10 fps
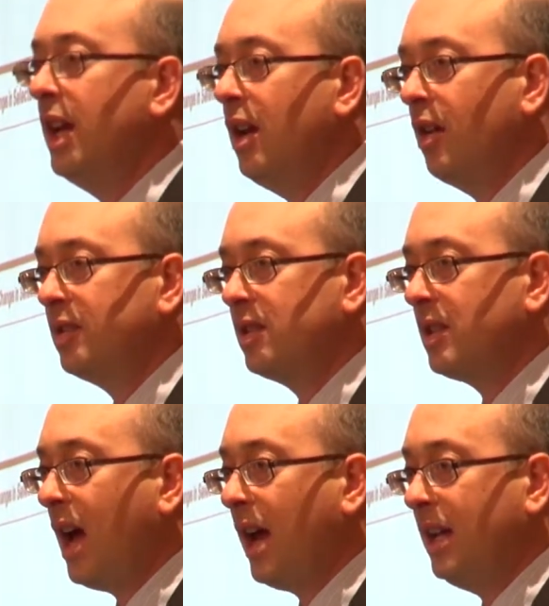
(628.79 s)
in our
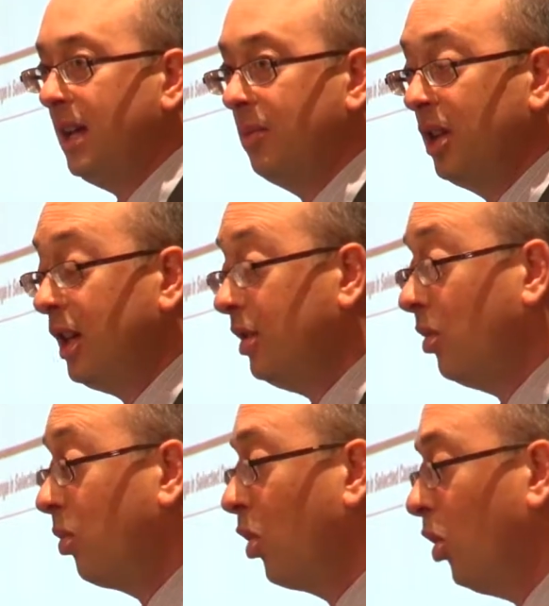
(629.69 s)
society and really in
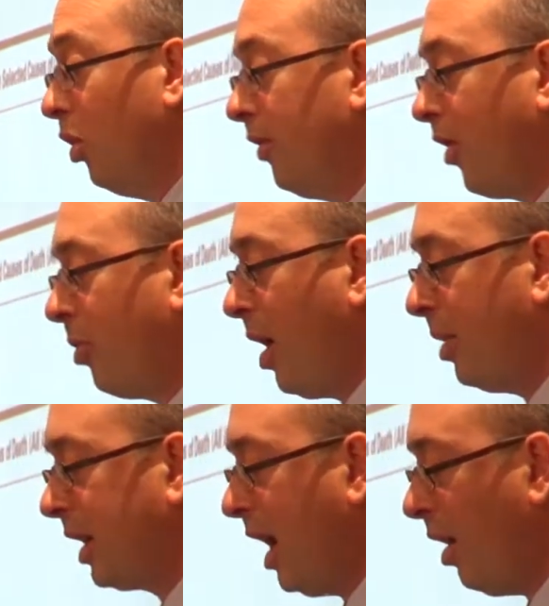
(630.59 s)
the world for
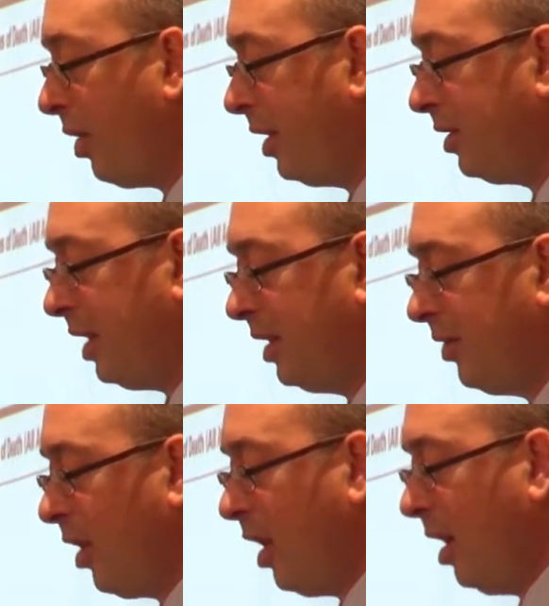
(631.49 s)
public health. It's, it's
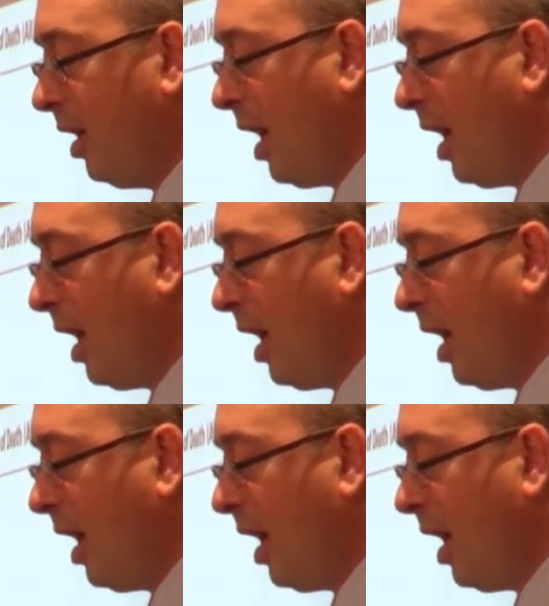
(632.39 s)
very